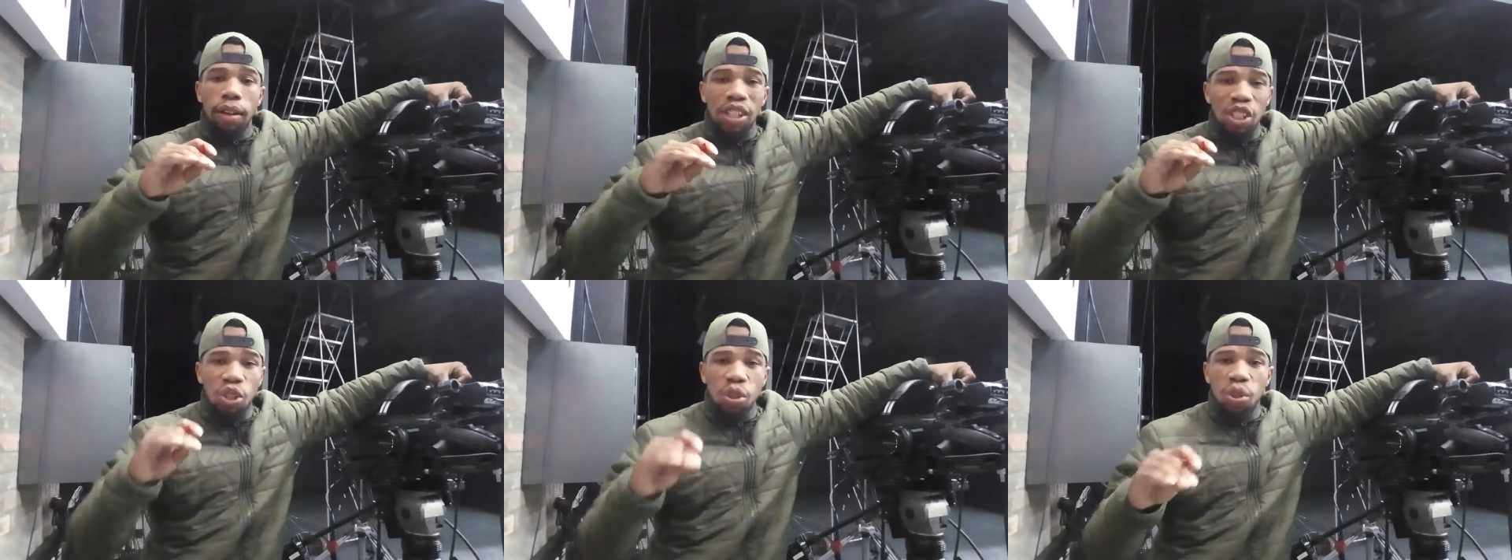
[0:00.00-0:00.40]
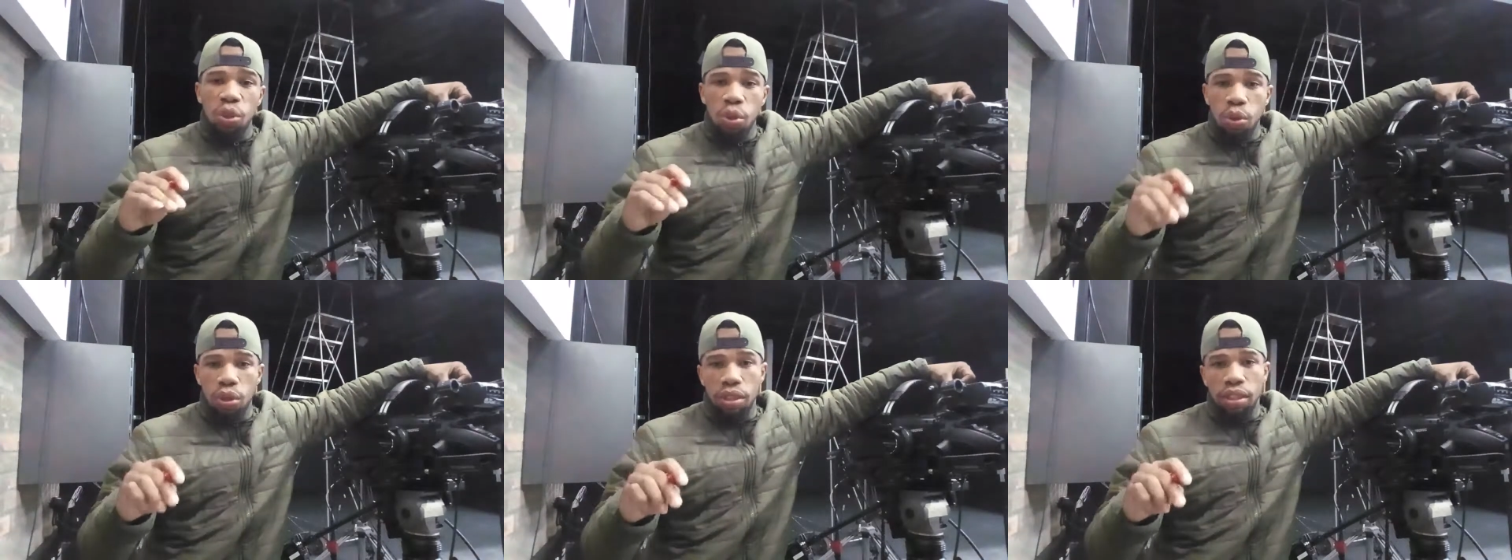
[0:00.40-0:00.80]

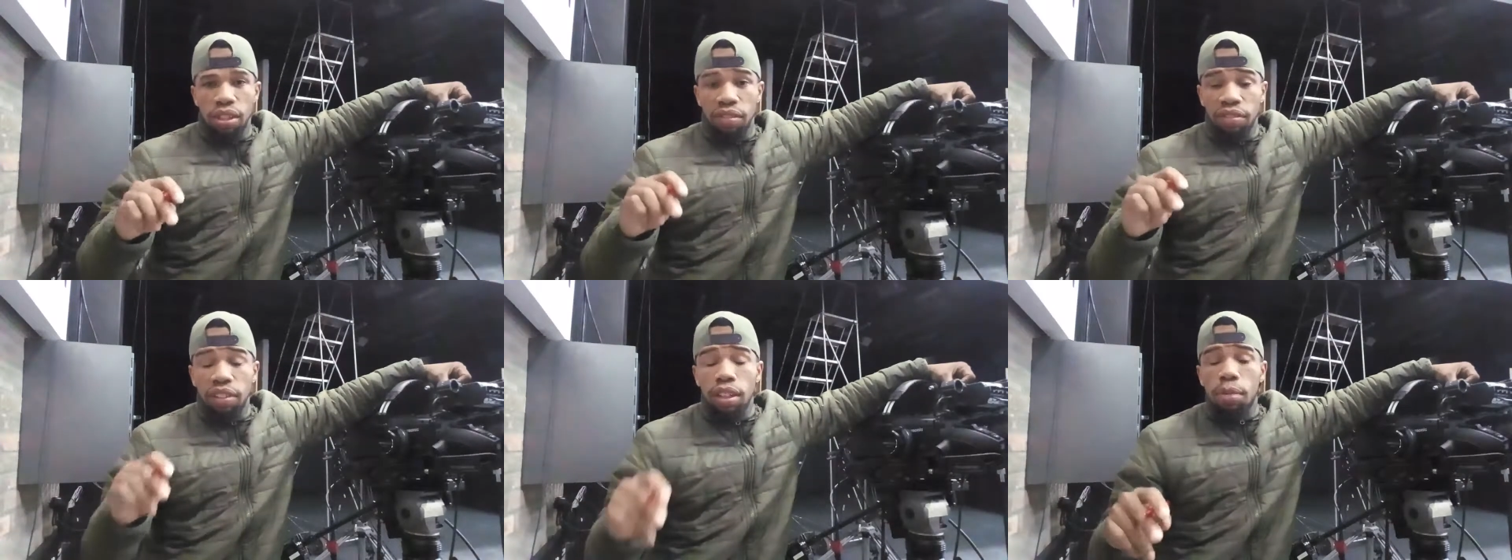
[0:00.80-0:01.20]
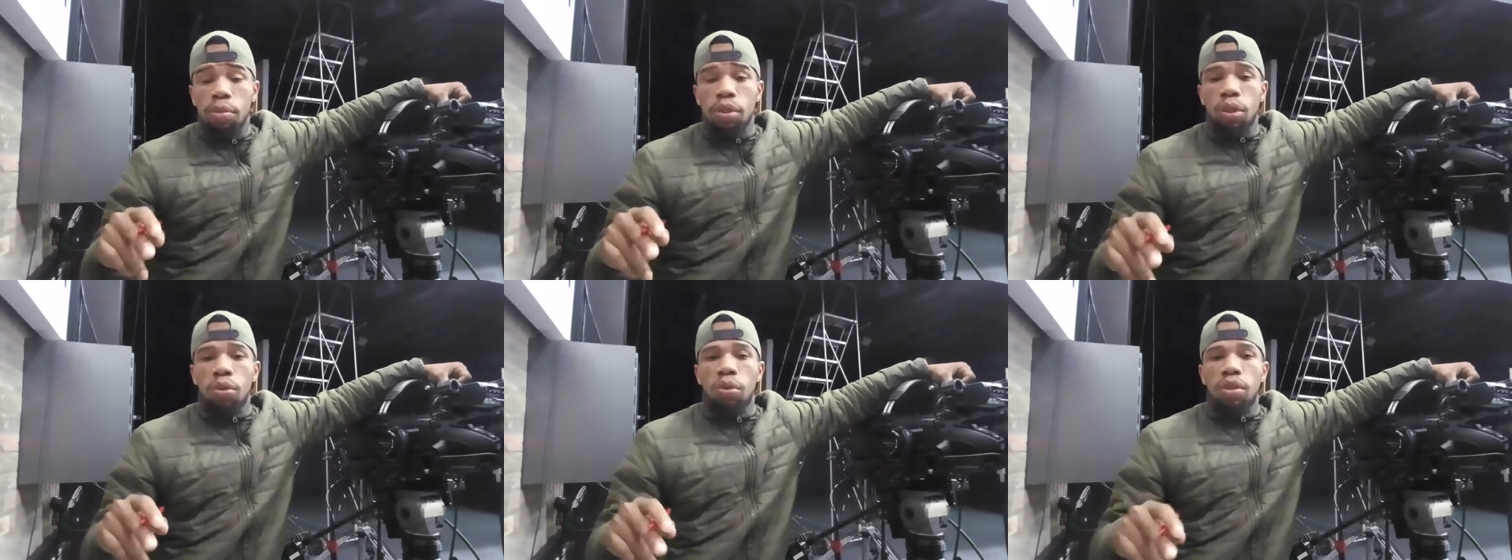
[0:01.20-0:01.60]
institutions, film
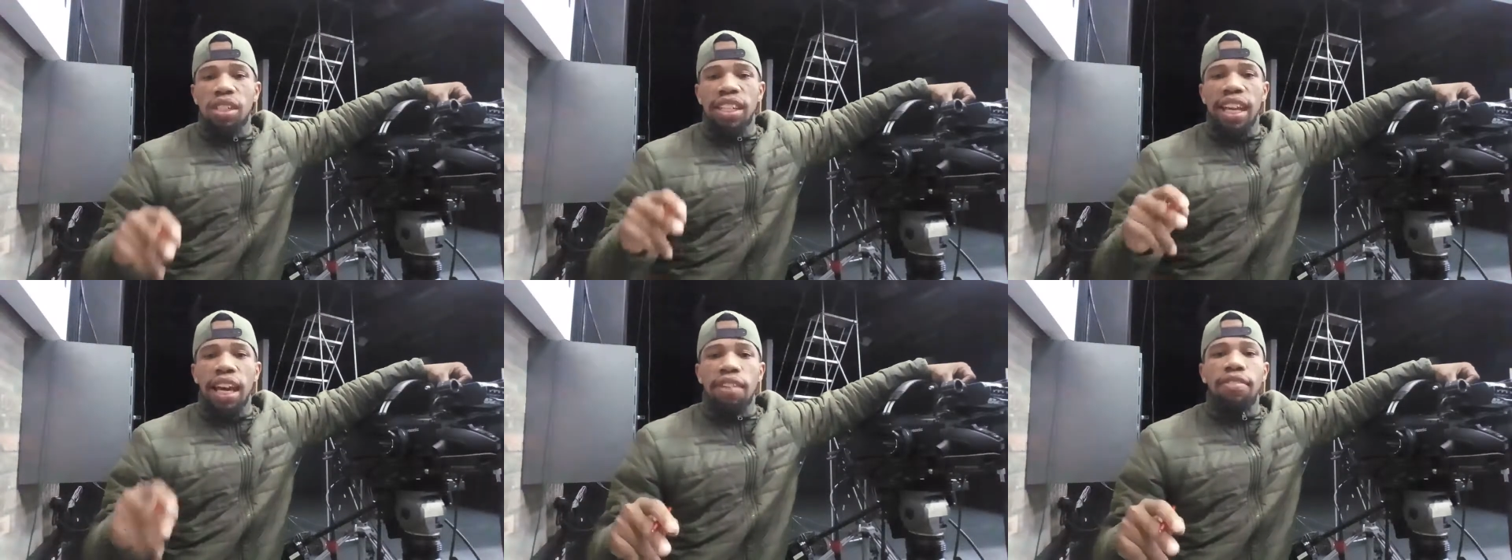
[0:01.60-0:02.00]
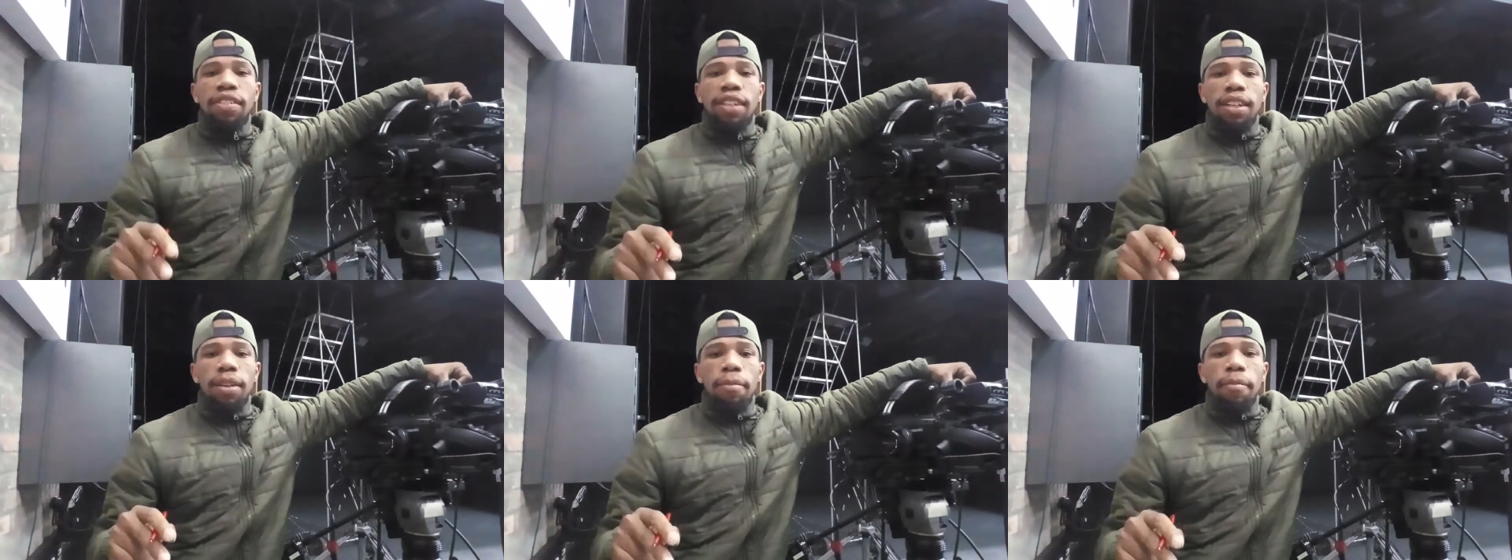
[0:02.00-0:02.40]
schools in
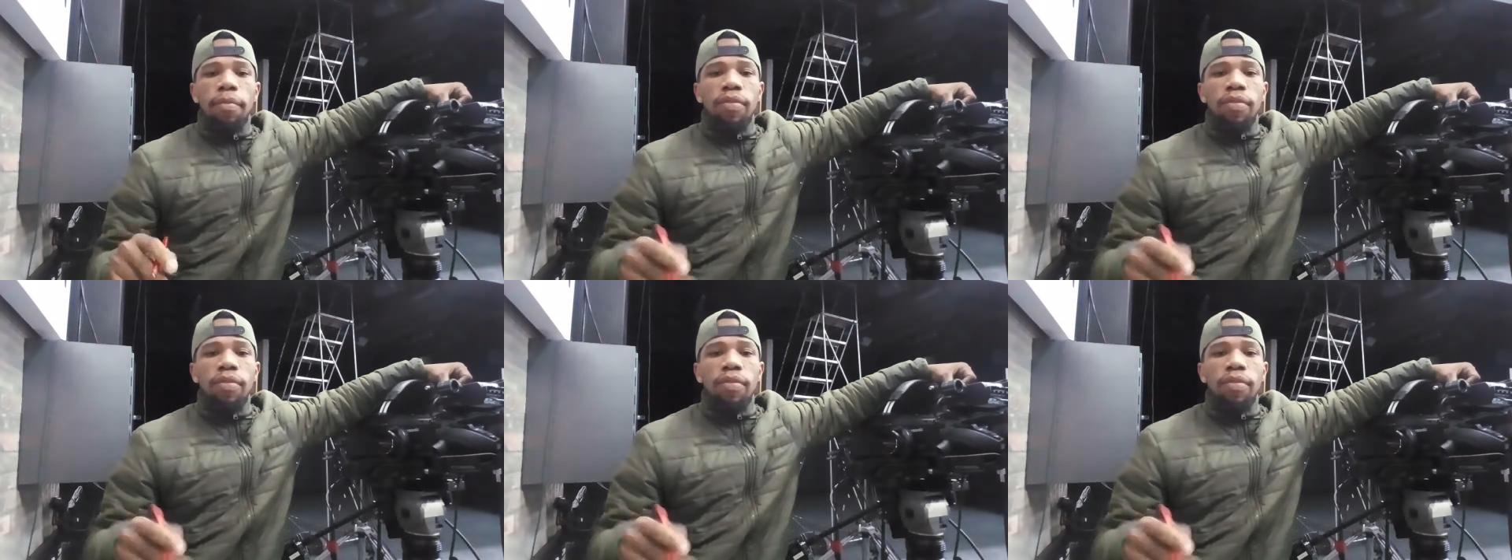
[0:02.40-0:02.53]
Africa.